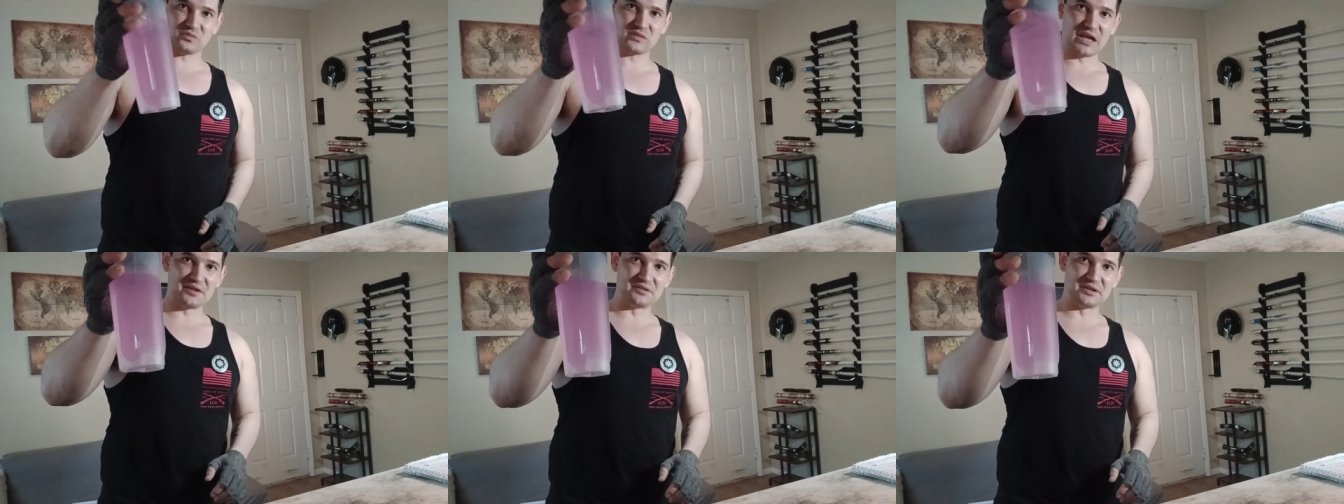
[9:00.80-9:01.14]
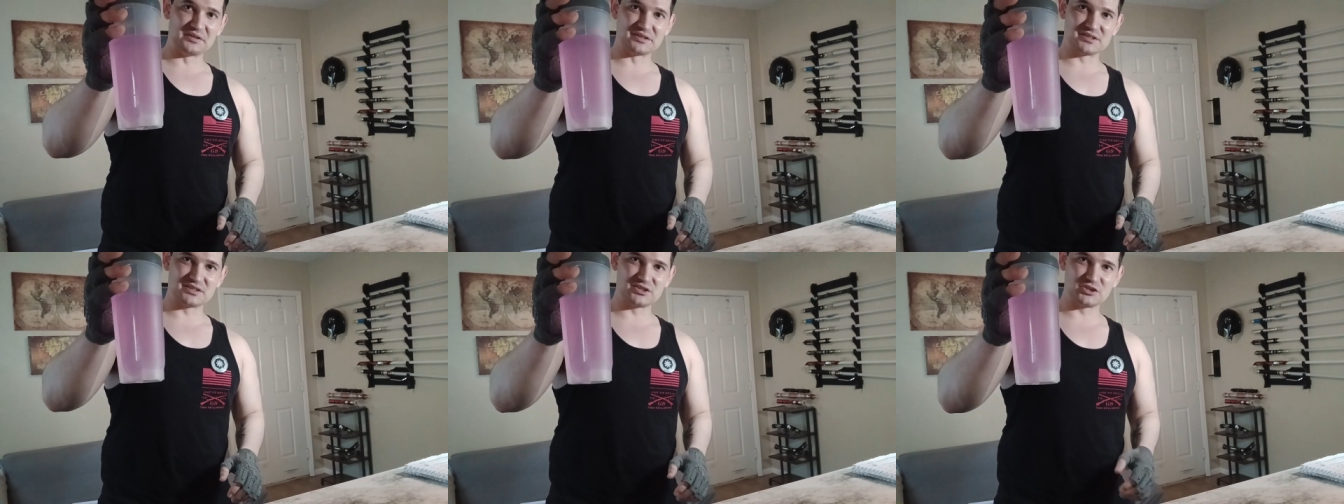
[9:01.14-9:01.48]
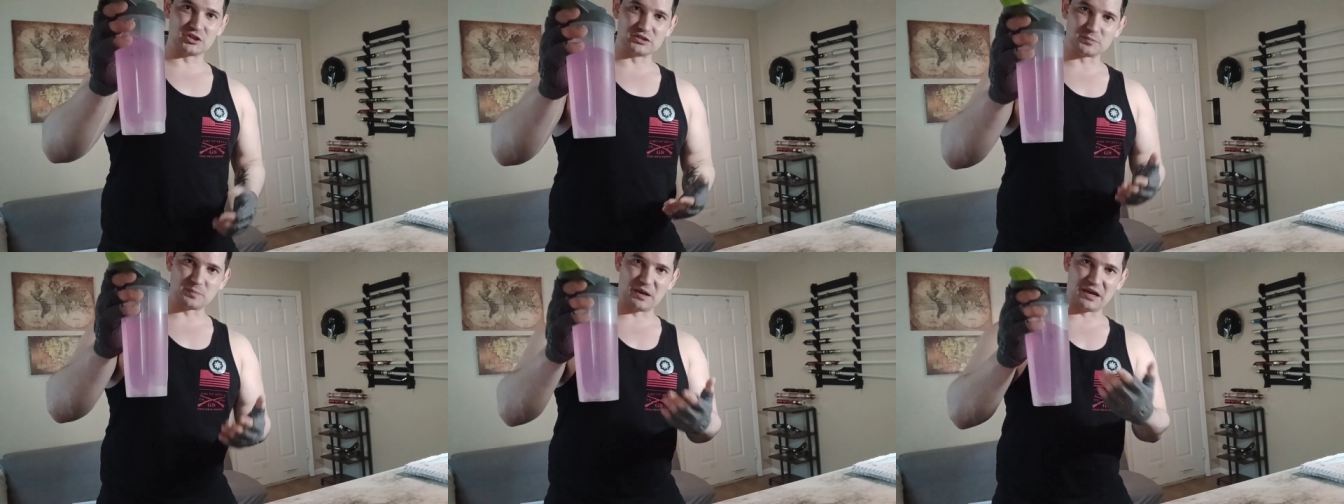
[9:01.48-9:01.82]
And then this is
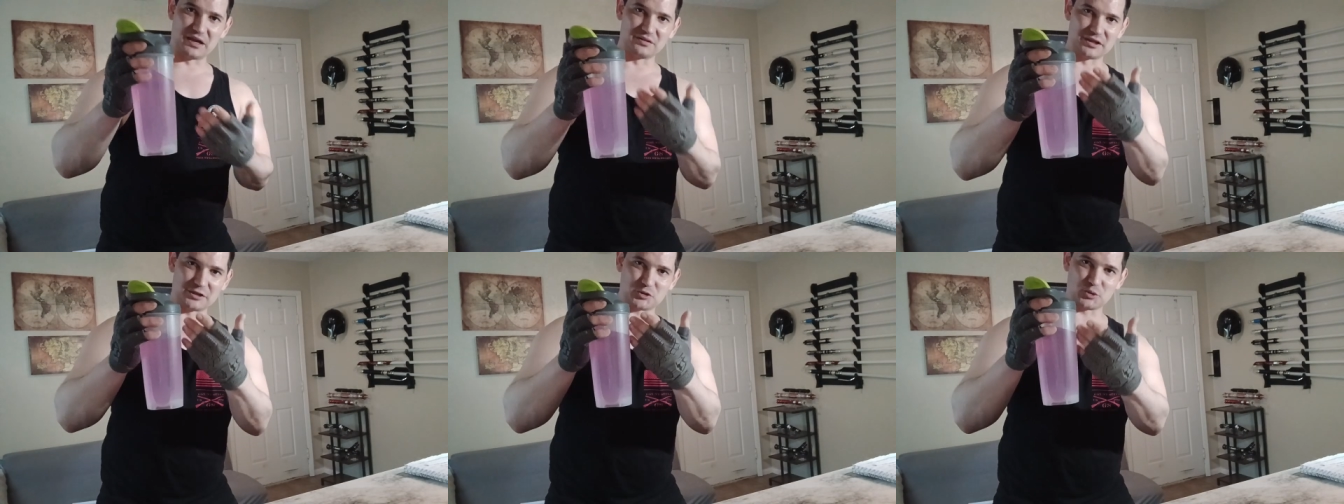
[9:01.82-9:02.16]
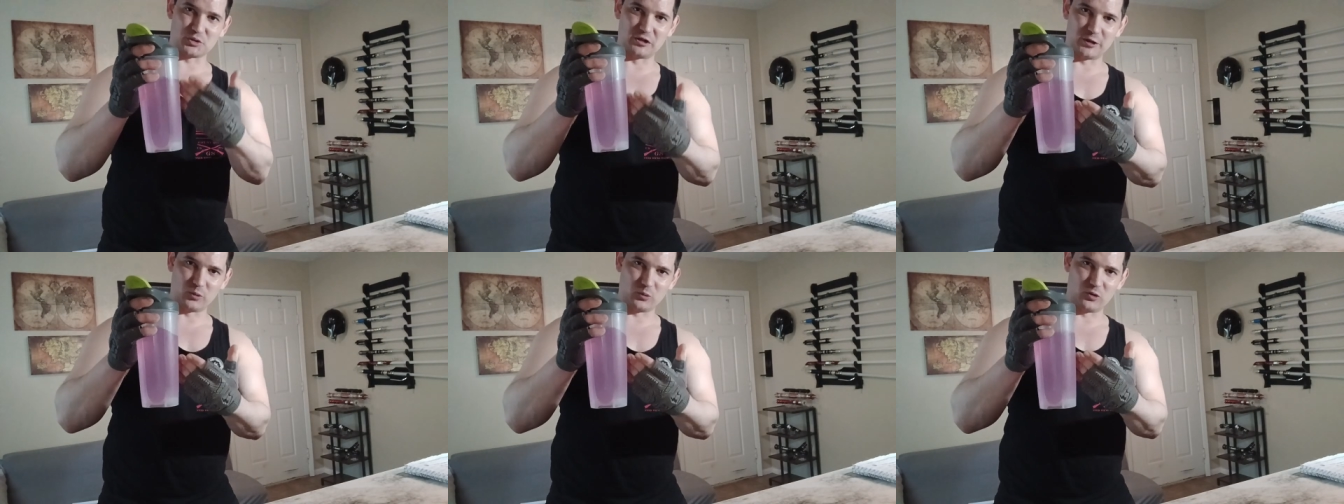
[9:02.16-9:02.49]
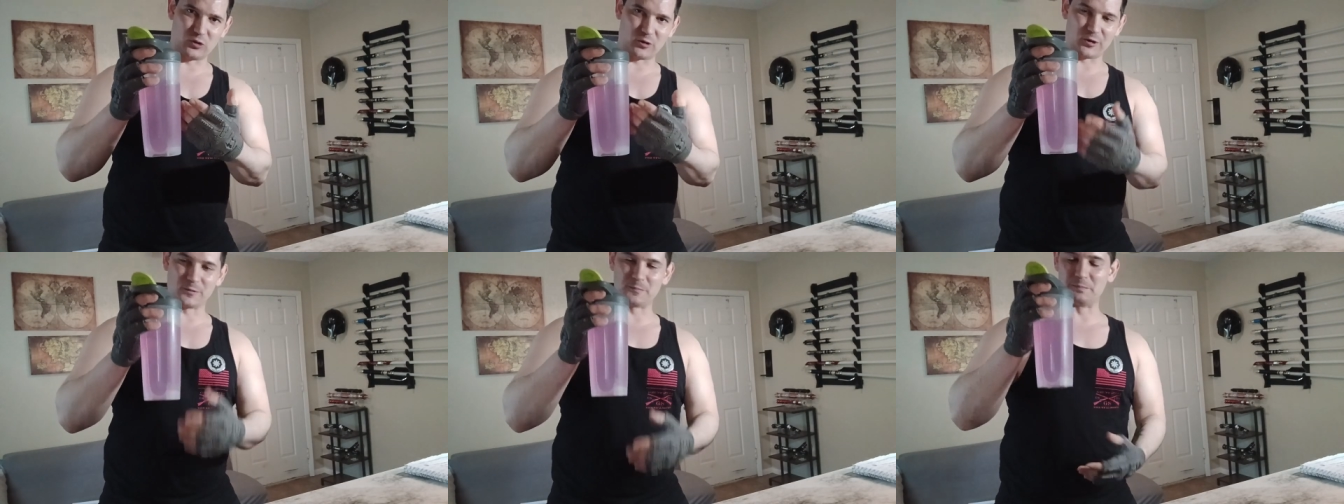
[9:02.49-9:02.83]
just my electrolyte
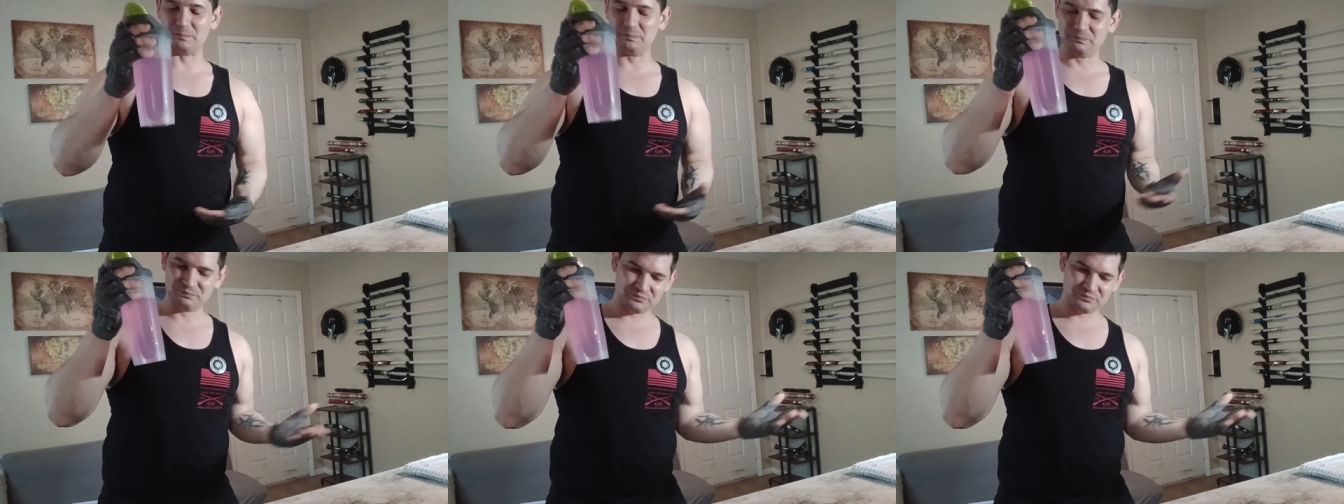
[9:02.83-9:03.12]
water.